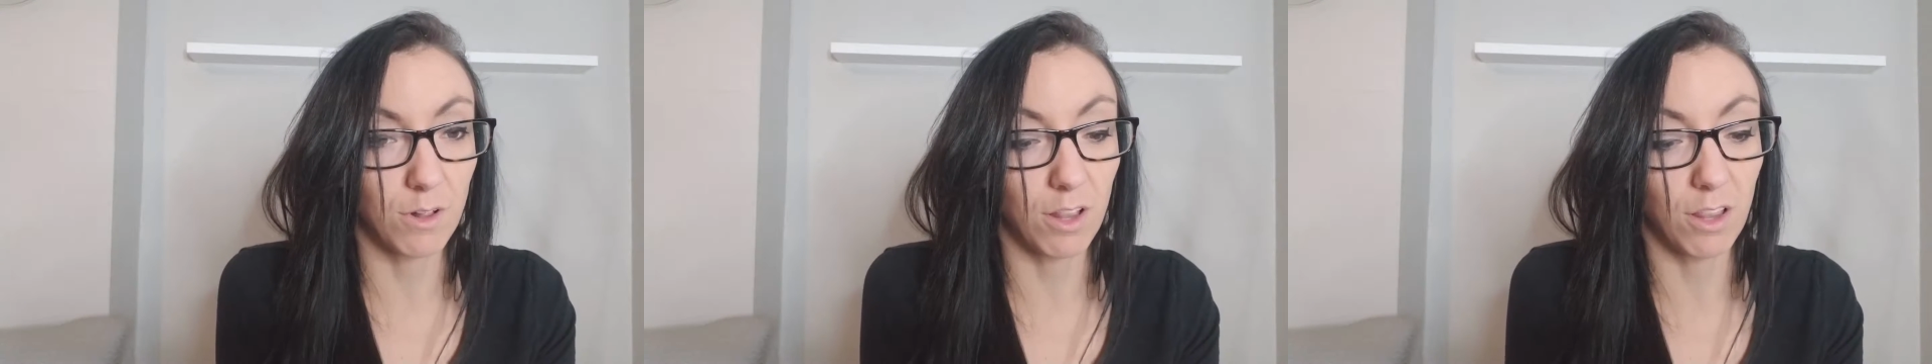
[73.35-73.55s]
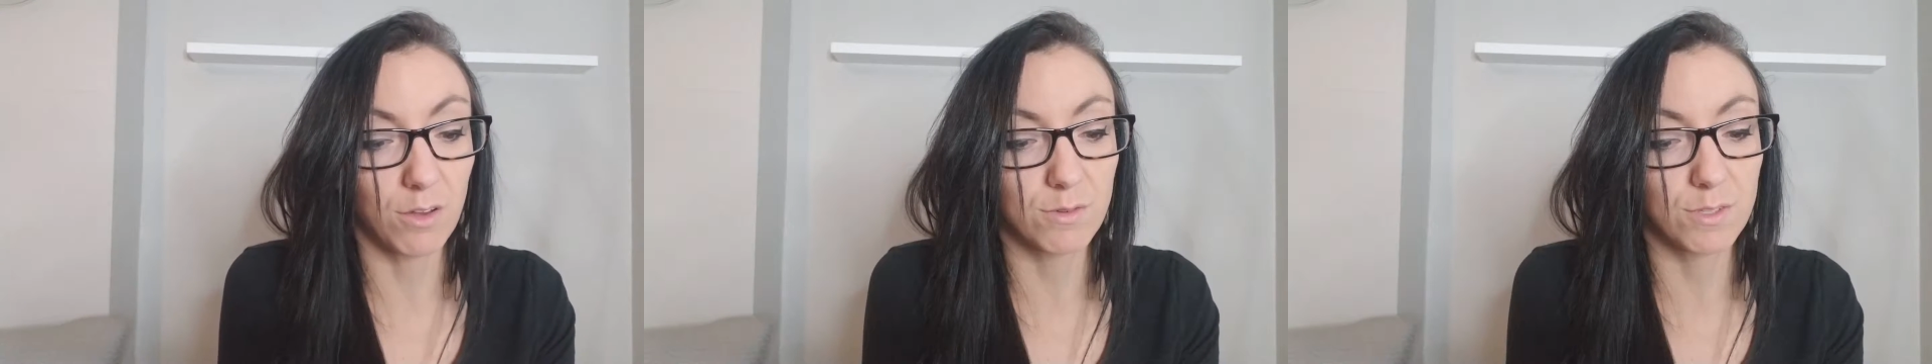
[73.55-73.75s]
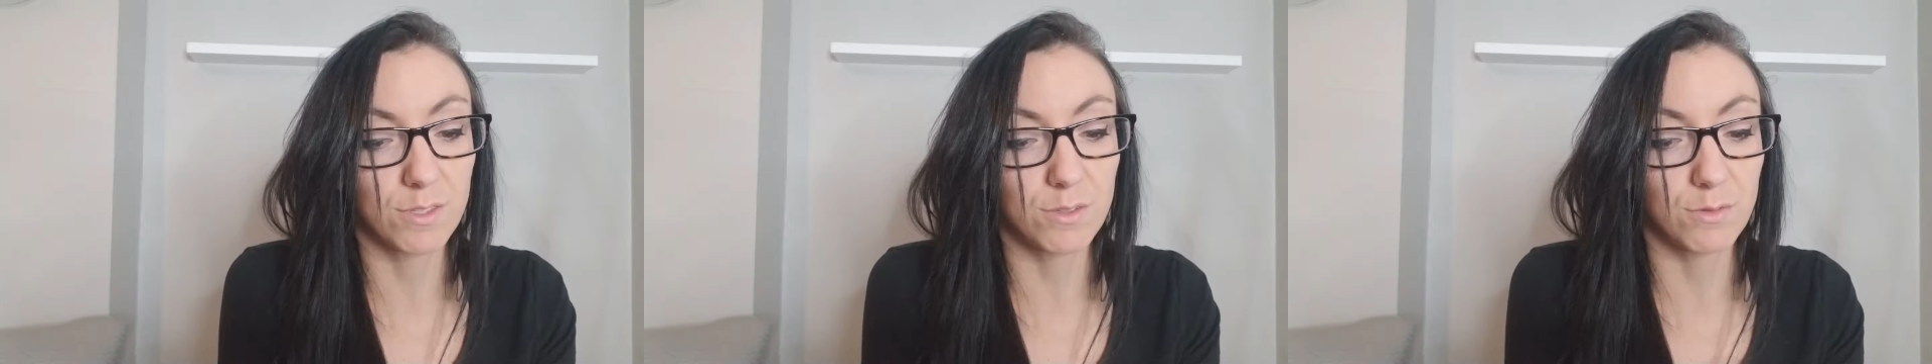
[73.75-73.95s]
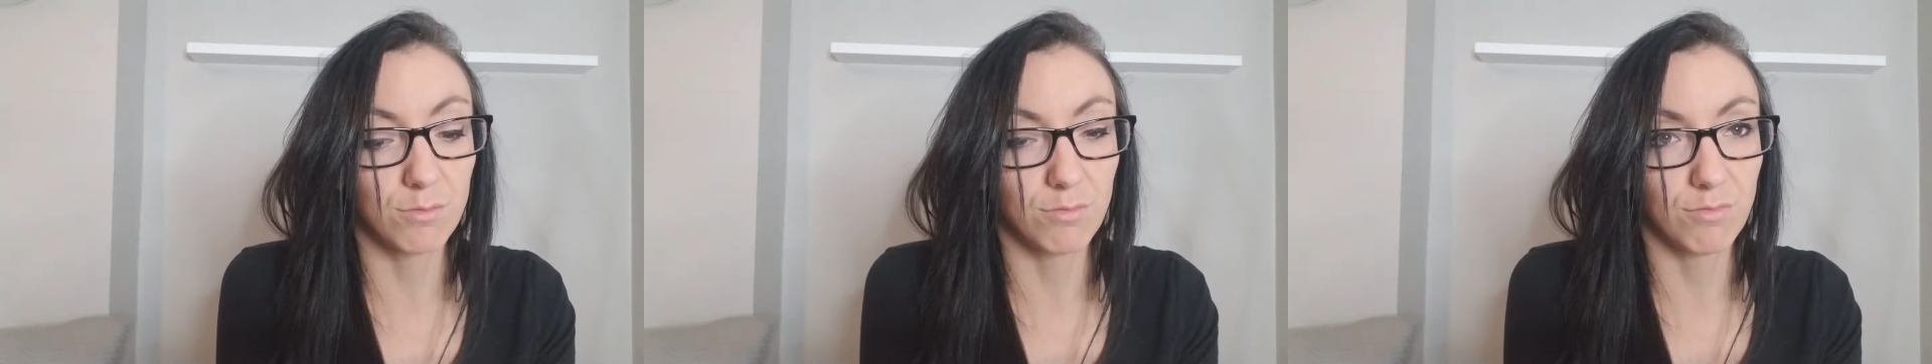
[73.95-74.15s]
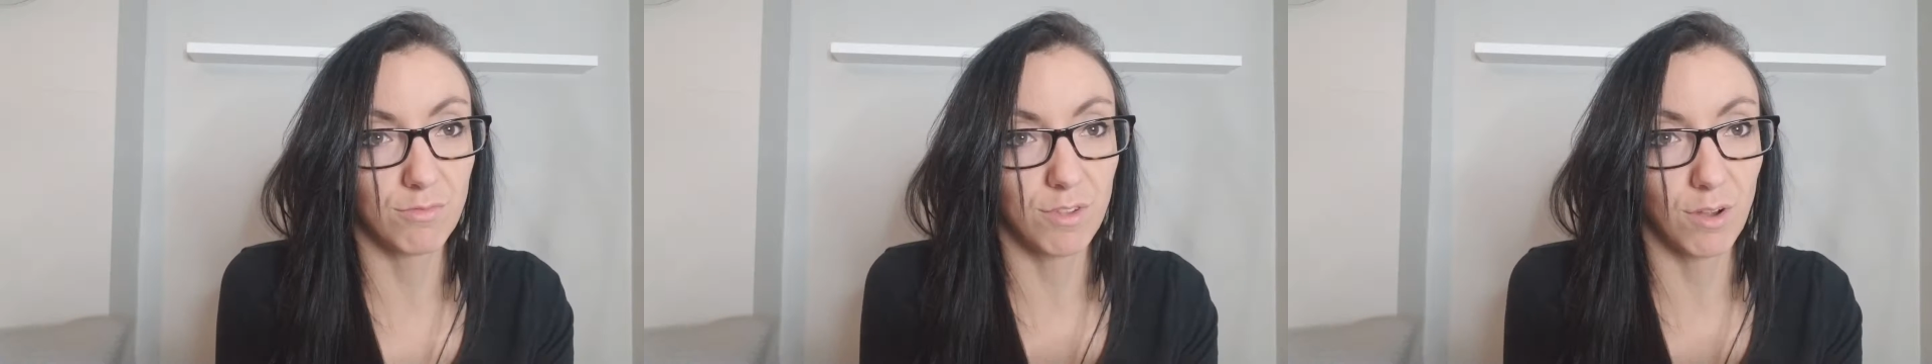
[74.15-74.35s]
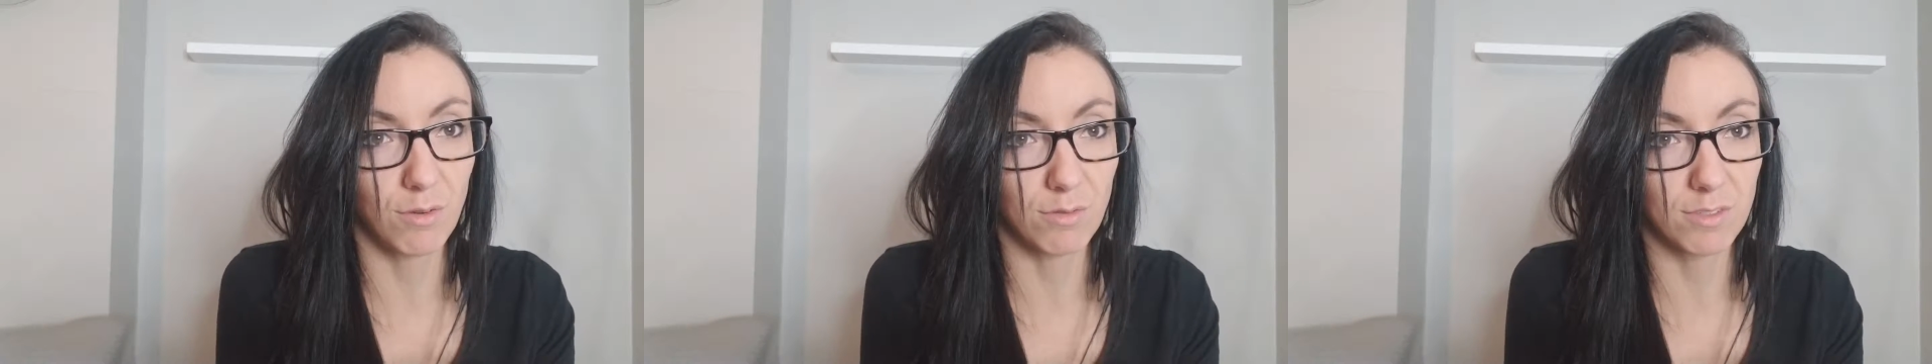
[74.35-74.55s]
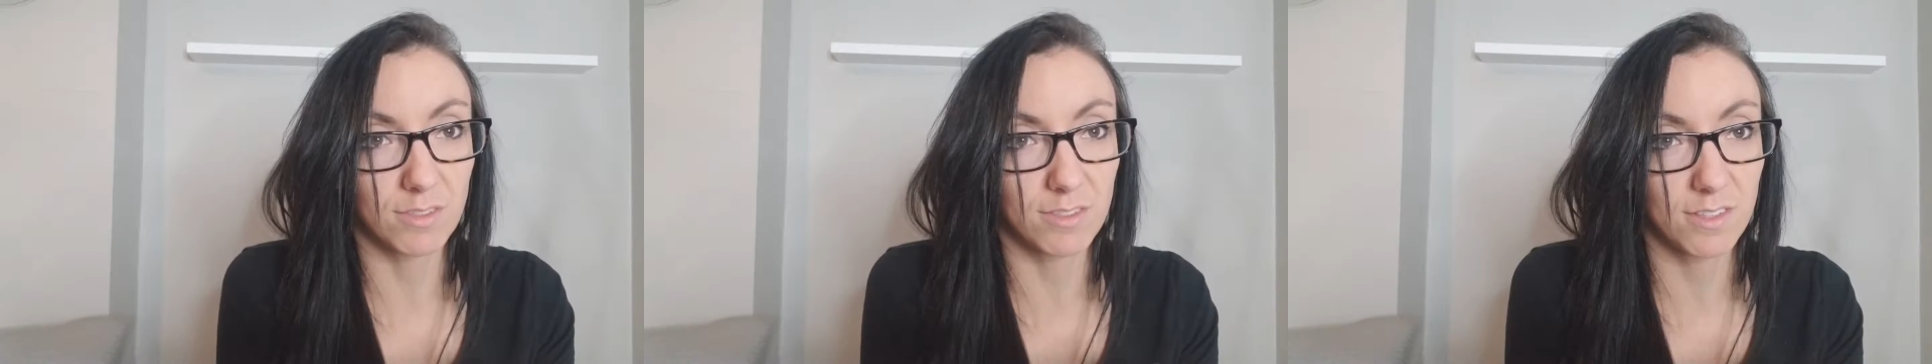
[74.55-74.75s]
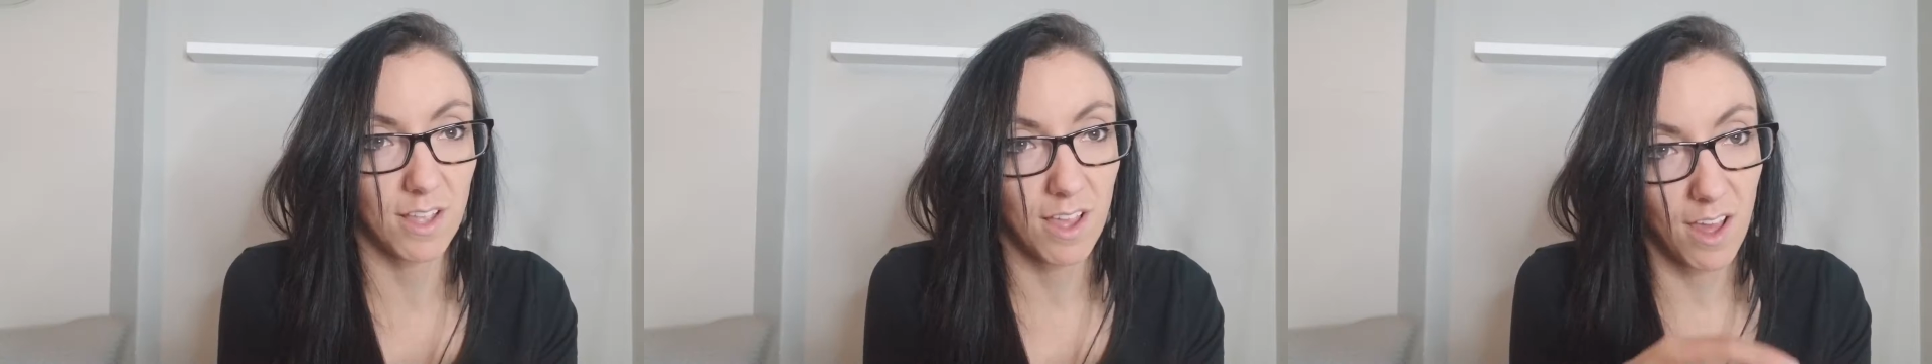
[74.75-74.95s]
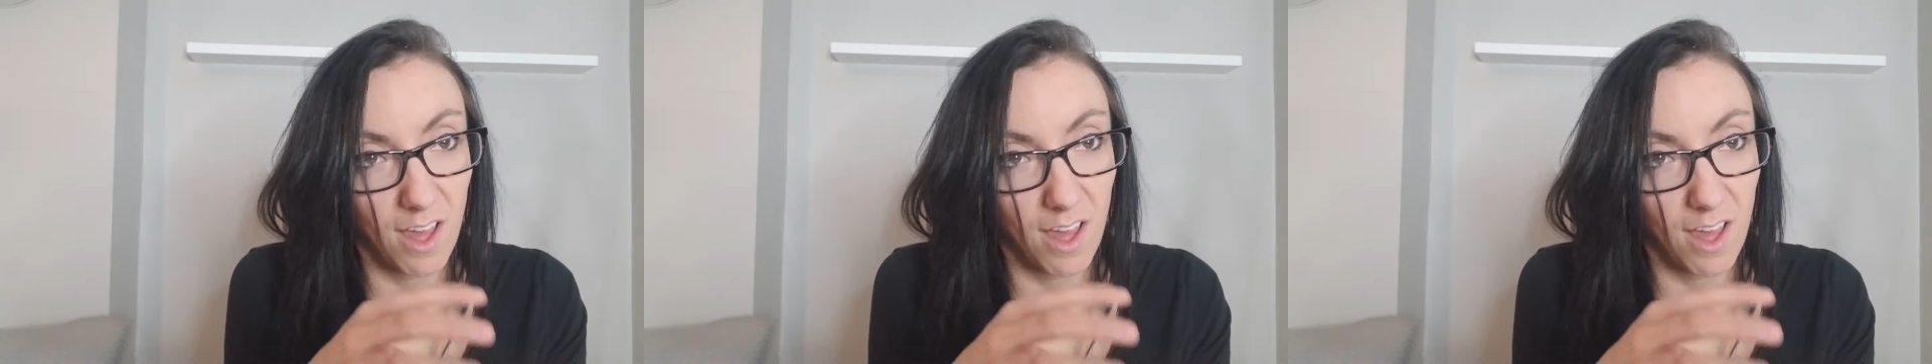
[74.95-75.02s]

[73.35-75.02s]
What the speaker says: close to those